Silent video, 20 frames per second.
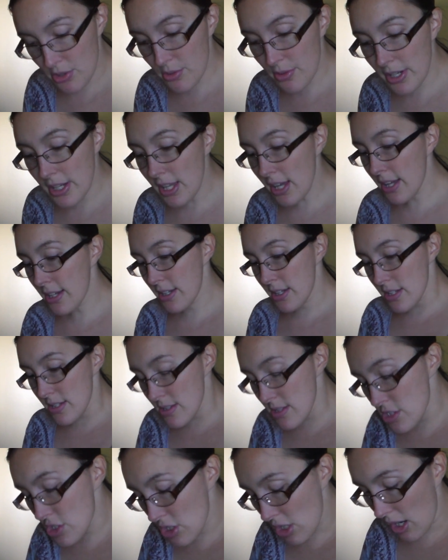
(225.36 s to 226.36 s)
3
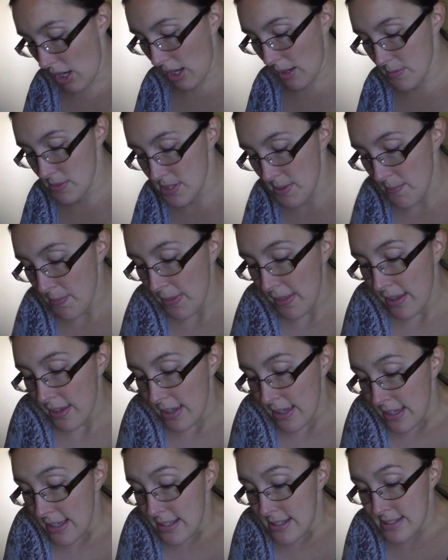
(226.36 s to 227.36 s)
onions chopped,
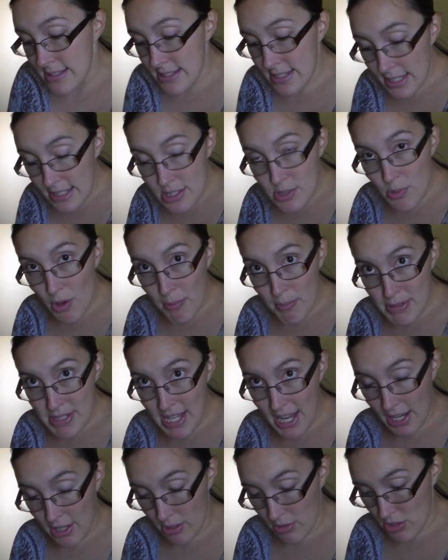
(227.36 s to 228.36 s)
6 red
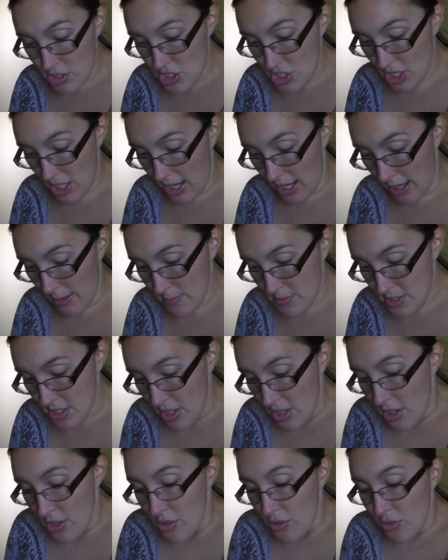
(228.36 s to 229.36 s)
potatoes
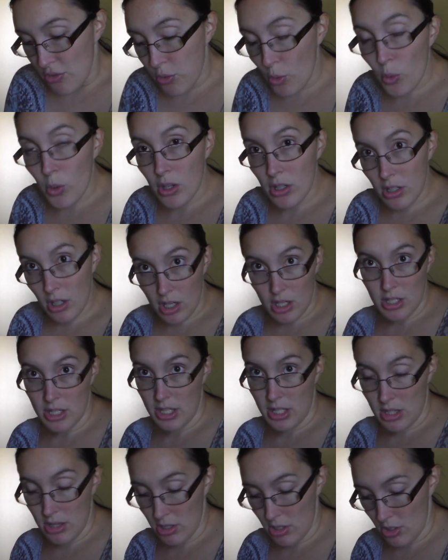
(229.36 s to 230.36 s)
chopped, 4
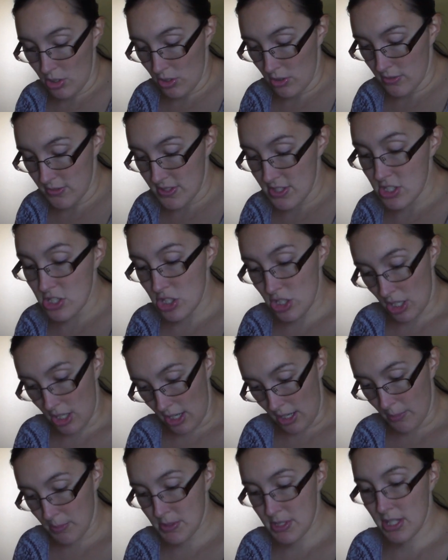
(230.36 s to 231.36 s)
garlic cloves
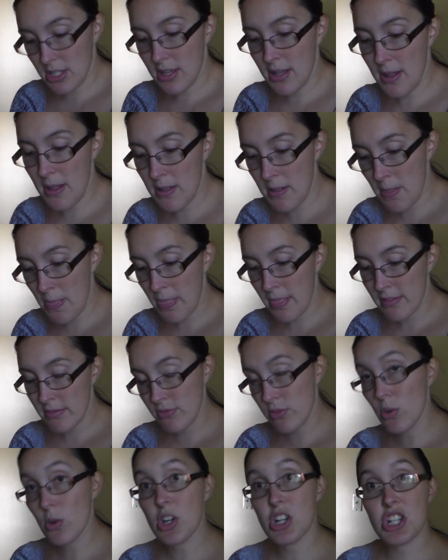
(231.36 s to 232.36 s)
chopped,
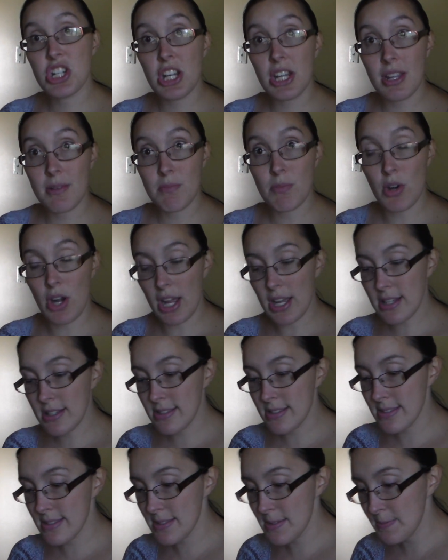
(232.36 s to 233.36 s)
4 chicken
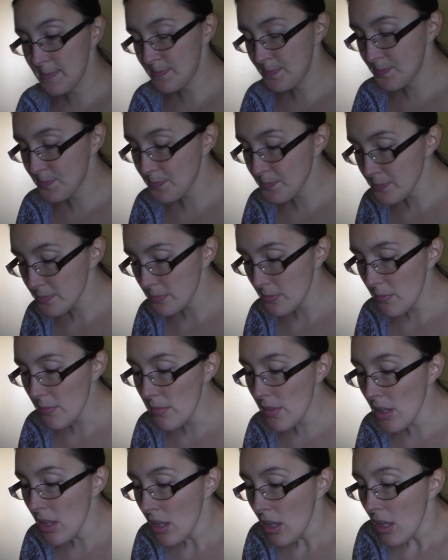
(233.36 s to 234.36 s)
breasts,
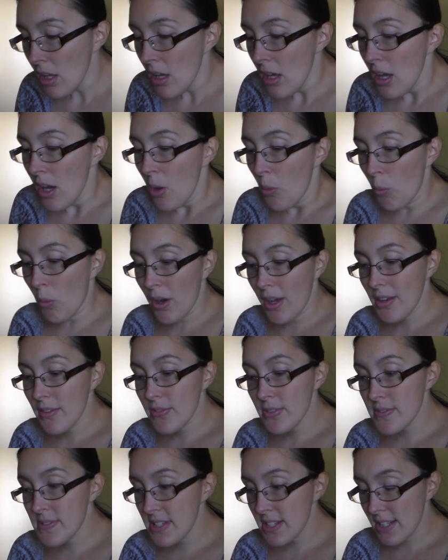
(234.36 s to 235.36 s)

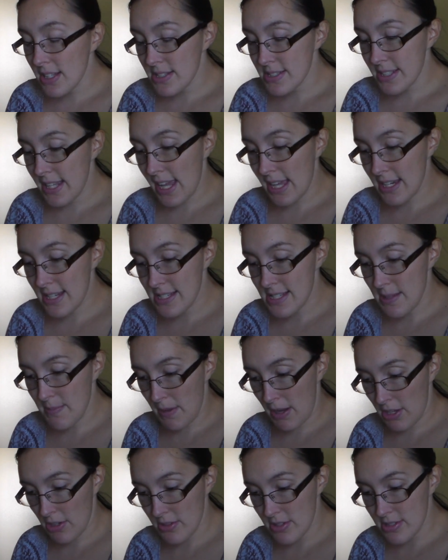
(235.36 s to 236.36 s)
1 15-ounce can of
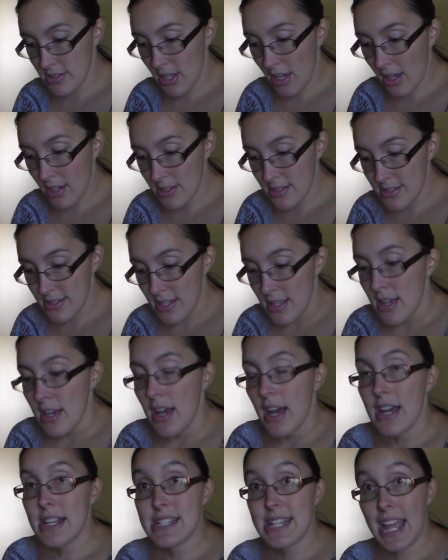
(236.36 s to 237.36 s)
tomato sauce,
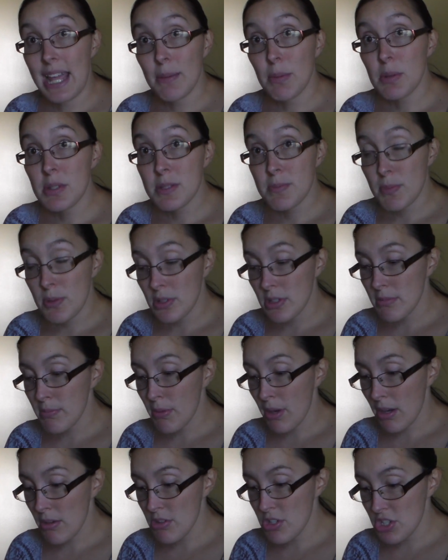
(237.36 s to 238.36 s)
a tablespoon
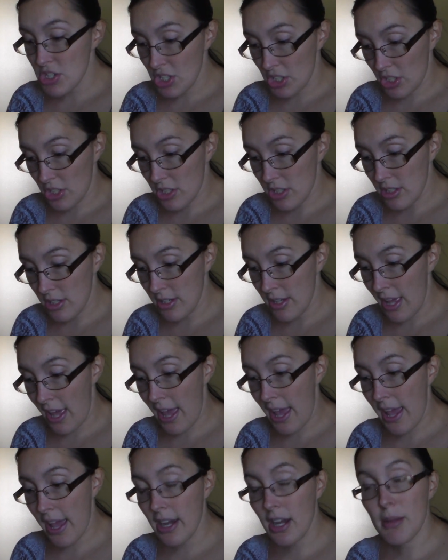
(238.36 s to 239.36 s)
of brown sugar,
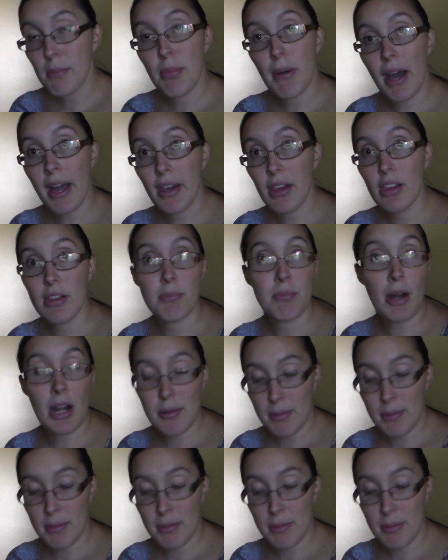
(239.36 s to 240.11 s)
and a bottle of